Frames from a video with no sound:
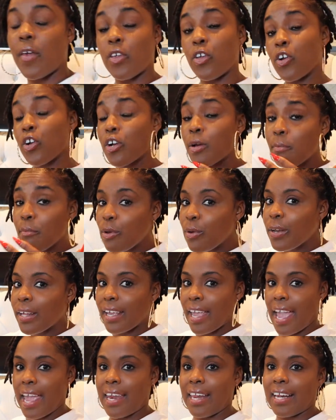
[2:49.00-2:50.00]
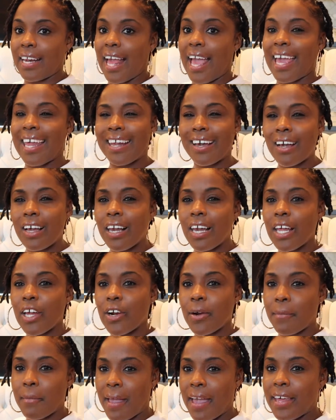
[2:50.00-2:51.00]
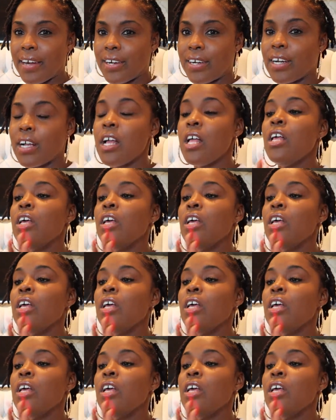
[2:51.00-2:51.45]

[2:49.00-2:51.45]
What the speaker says: you're communicating that in a clear manner.